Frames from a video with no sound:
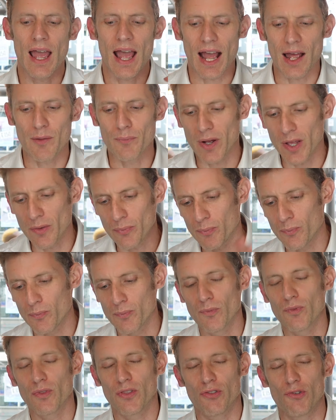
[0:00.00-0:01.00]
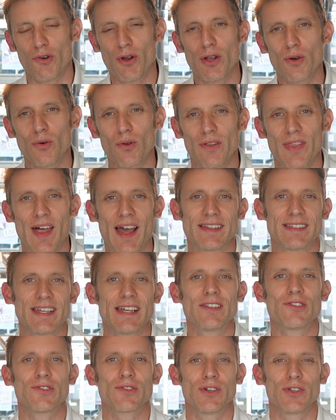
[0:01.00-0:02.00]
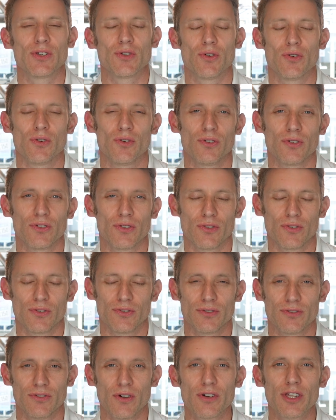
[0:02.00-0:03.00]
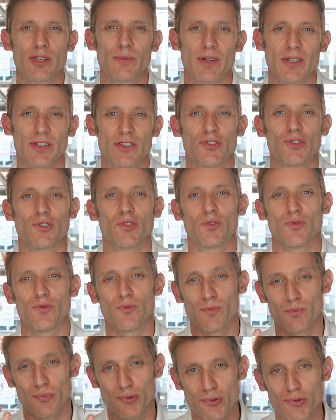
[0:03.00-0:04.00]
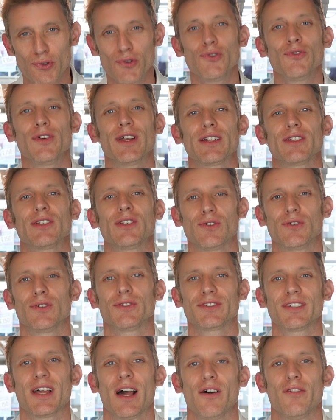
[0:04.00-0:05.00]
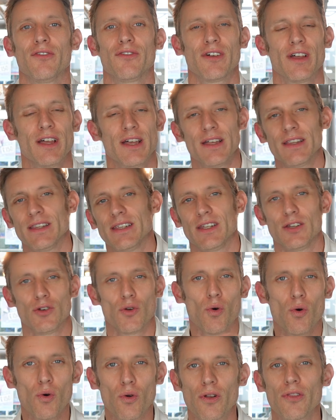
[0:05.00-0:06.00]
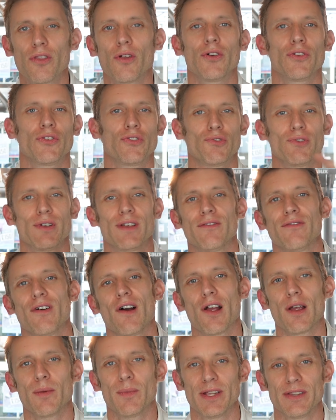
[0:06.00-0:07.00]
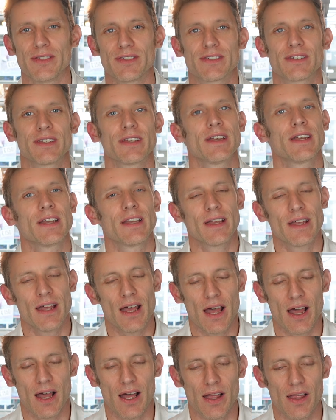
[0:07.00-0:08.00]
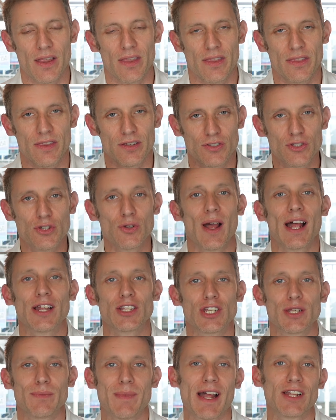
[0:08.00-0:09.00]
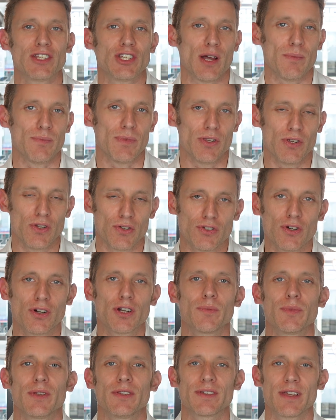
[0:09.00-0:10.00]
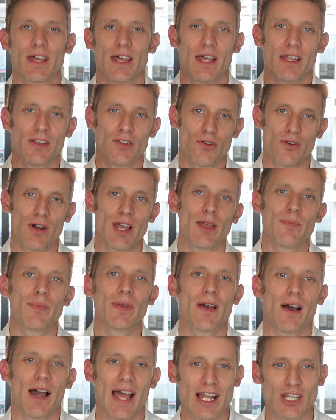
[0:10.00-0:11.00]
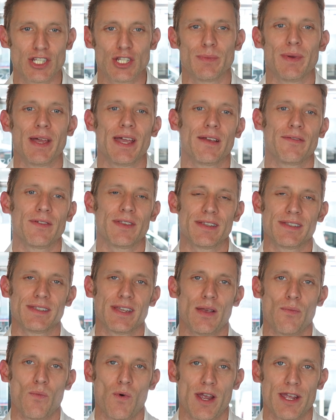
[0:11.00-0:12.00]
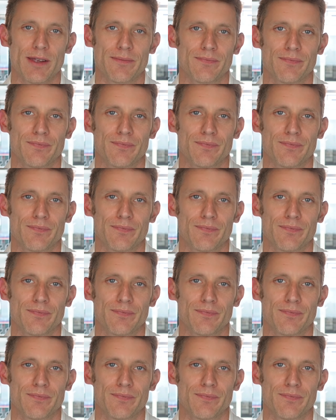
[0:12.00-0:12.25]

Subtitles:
And by throwing all of that data at your document, you're proving to yourself that in all of those three environments, the two actually match up, that your document and your API actually behave in the same way.